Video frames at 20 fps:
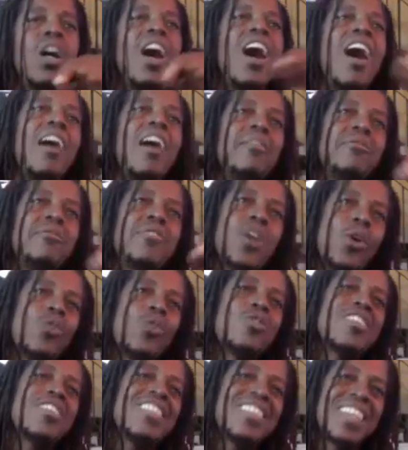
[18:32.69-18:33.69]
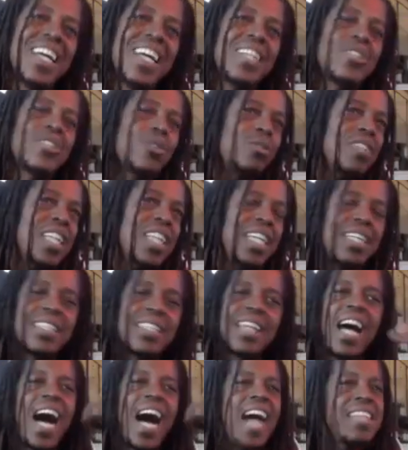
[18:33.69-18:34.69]
of those essential needs.
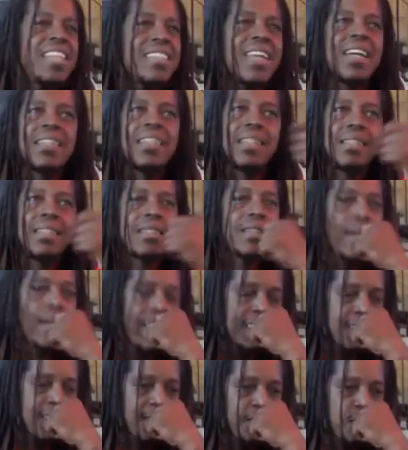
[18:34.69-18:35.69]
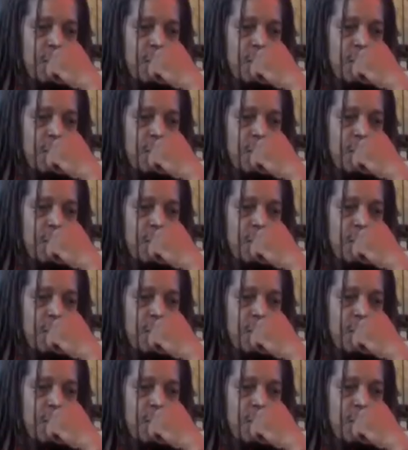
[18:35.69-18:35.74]
I say these things.